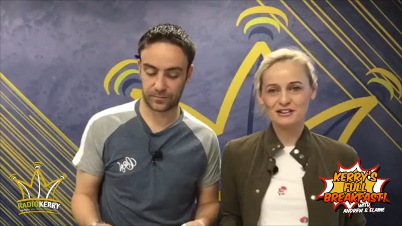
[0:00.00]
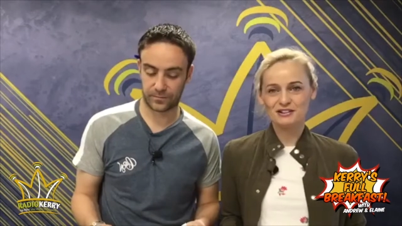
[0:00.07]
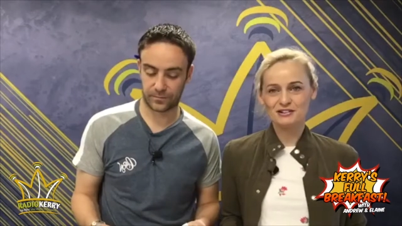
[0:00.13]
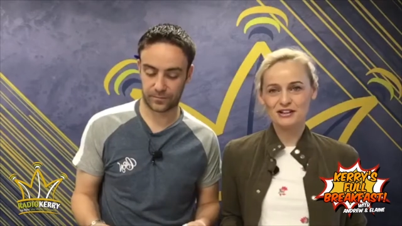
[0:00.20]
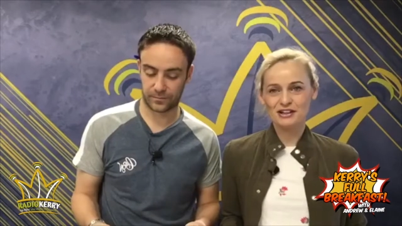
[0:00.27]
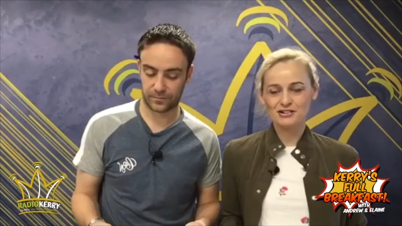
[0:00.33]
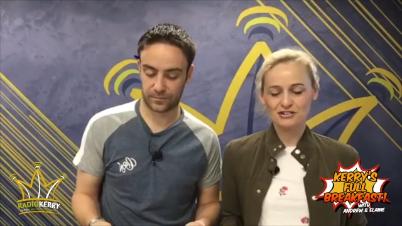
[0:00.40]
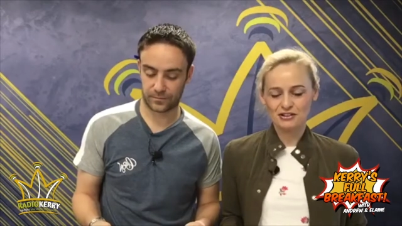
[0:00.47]

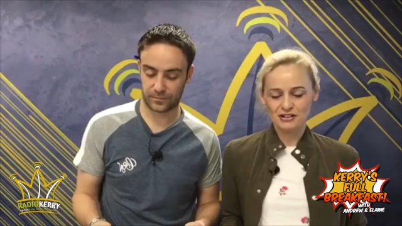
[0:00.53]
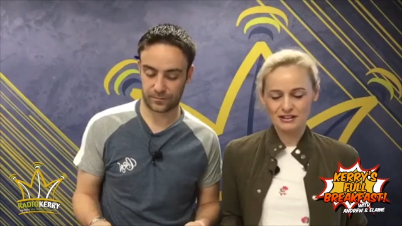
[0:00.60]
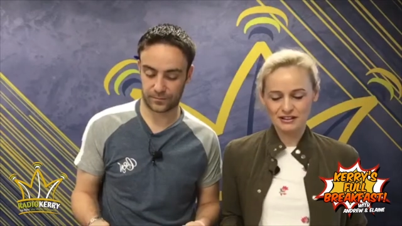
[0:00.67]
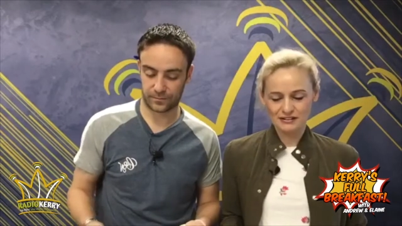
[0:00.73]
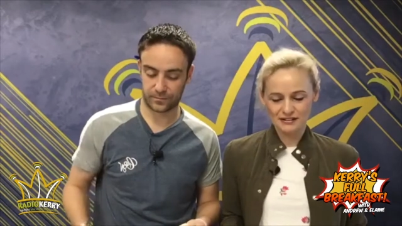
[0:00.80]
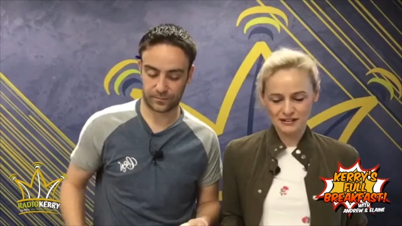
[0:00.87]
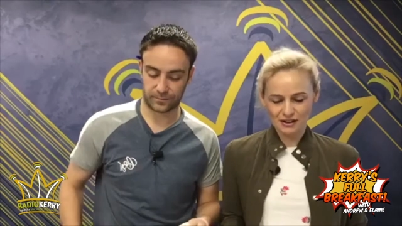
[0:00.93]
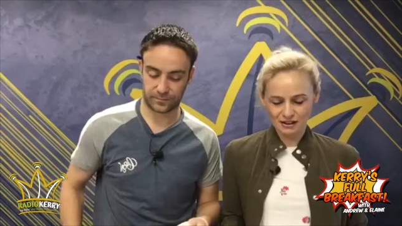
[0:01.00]
Speaker 1: Kriegel
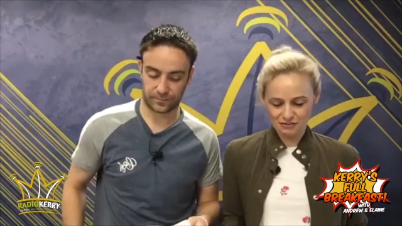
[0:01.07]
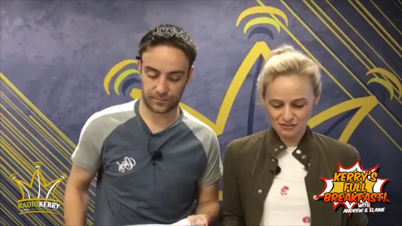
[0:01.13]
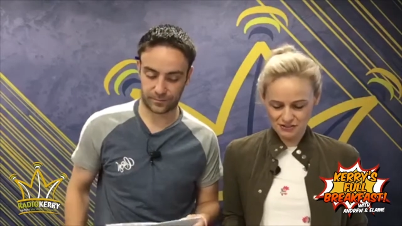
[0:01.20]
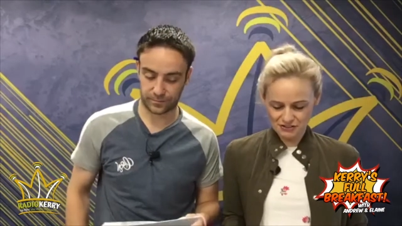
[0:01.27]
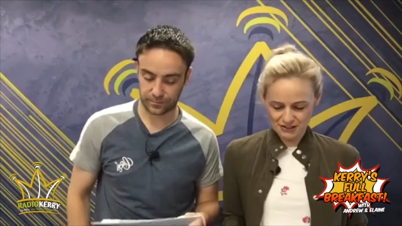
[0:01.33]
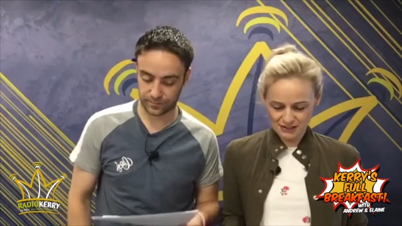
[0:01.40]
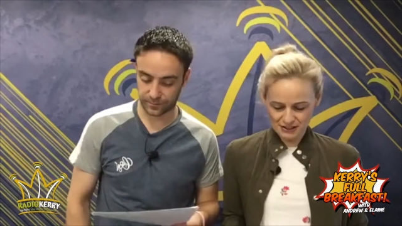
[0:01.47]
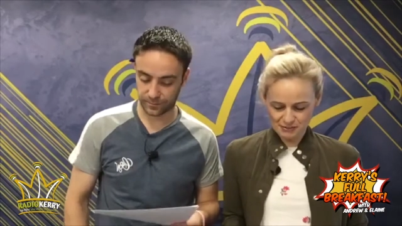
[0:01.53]
in the
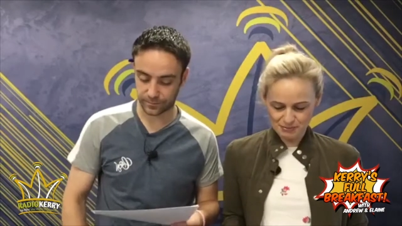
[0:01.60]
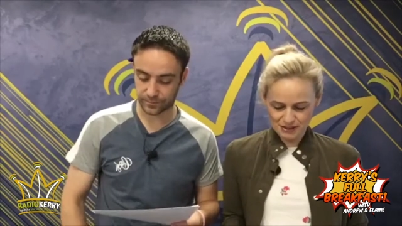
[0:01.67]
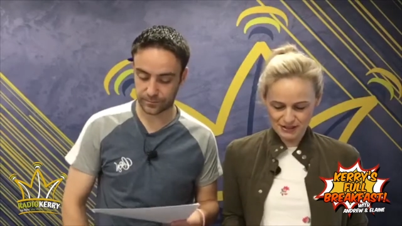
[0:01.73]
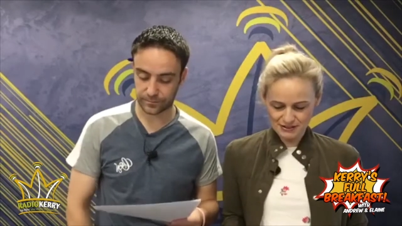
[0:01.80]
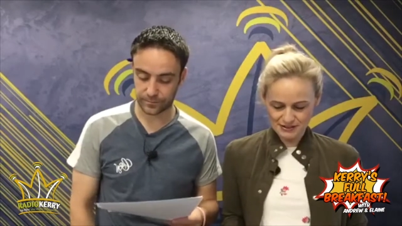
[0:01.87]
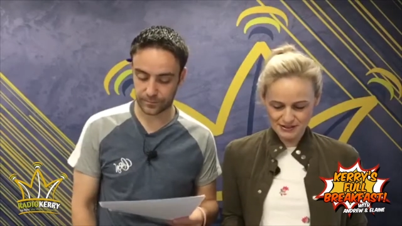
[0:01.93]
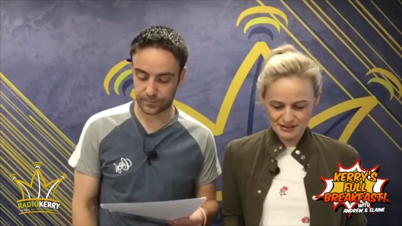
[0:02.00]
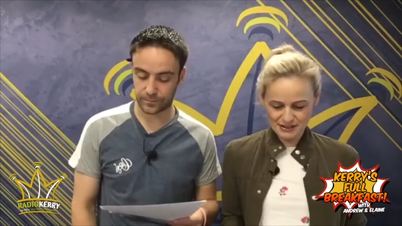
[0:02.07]
Irish Daily
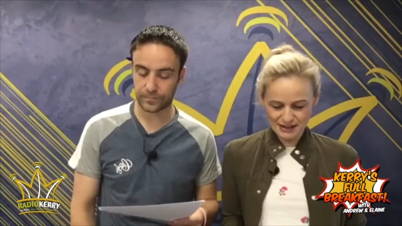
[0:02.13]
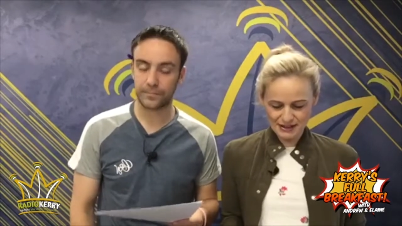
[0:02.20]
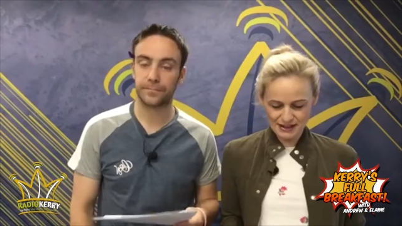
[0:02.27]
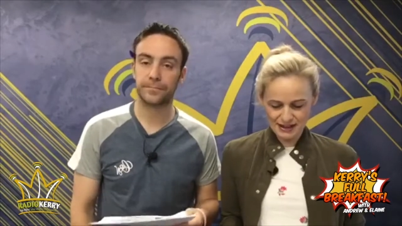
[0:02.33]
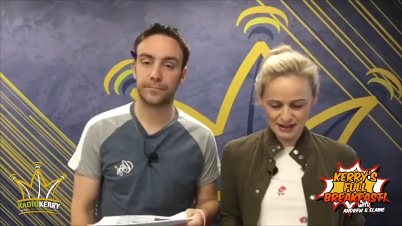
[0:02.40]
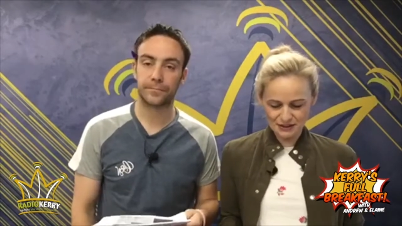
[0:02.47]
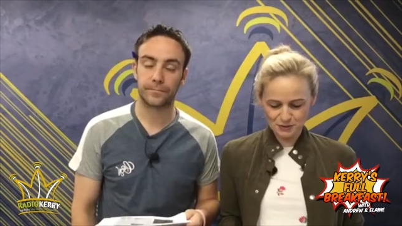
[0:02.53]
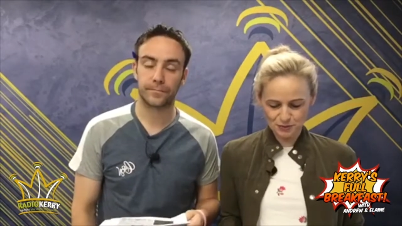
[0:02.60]
Mail
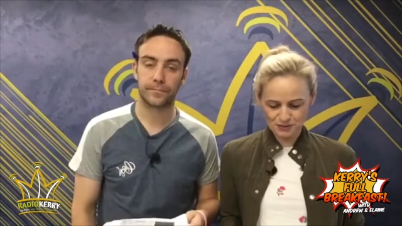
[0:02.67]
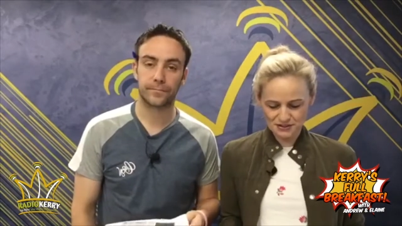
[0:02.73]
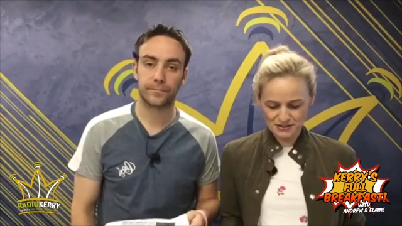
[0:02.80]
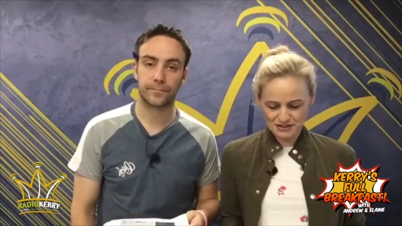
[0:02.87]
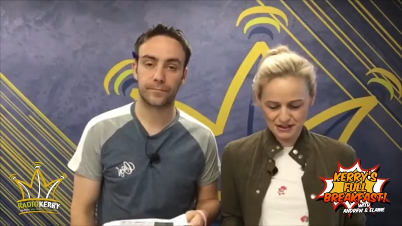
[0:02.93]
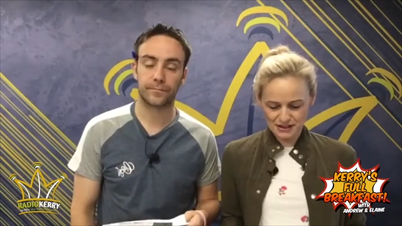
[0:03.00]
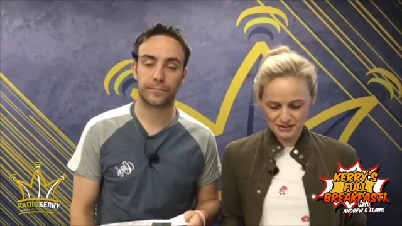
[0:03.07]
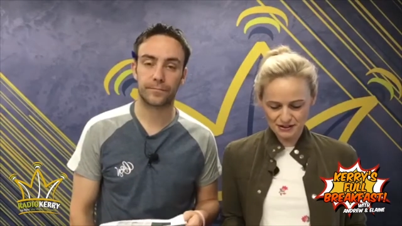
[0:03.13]
today. Anna will
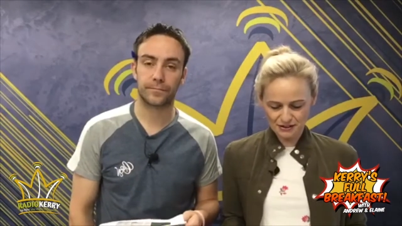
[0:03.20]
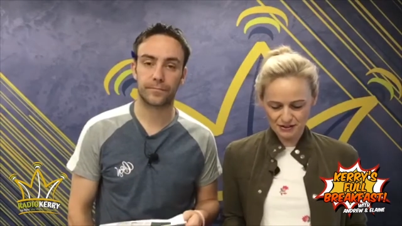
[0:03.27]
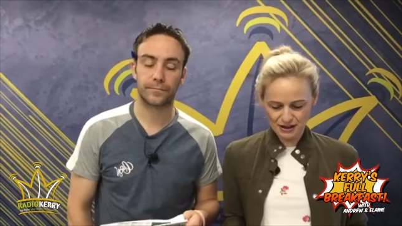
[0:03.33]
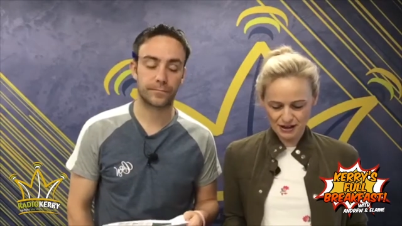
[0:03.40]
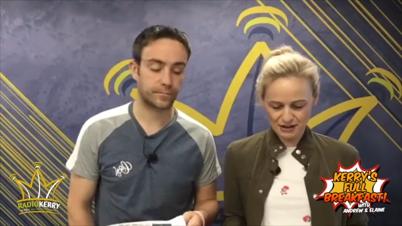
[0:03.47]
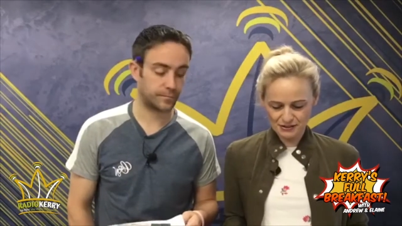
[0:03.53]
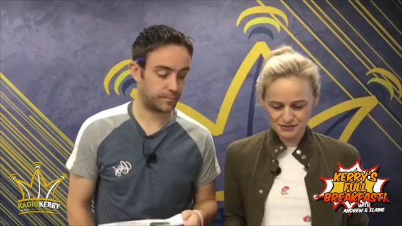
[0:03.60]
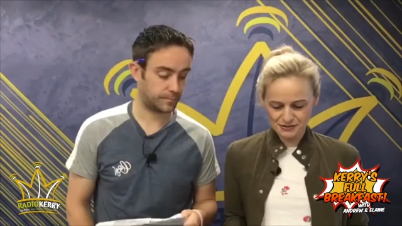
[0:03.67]
stay in our
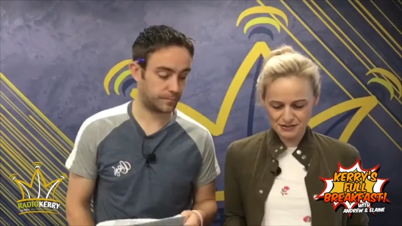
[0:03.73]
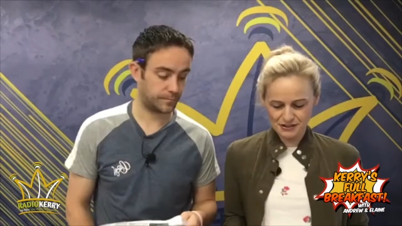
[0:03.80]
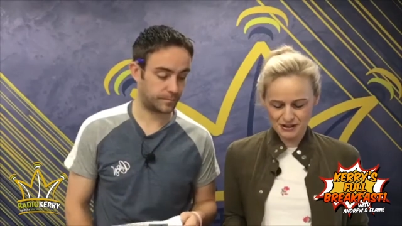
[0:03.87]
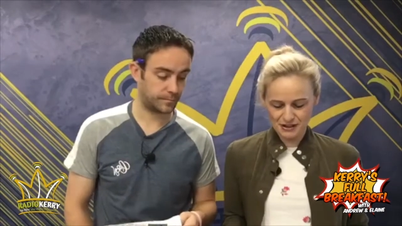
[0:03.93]
hearts,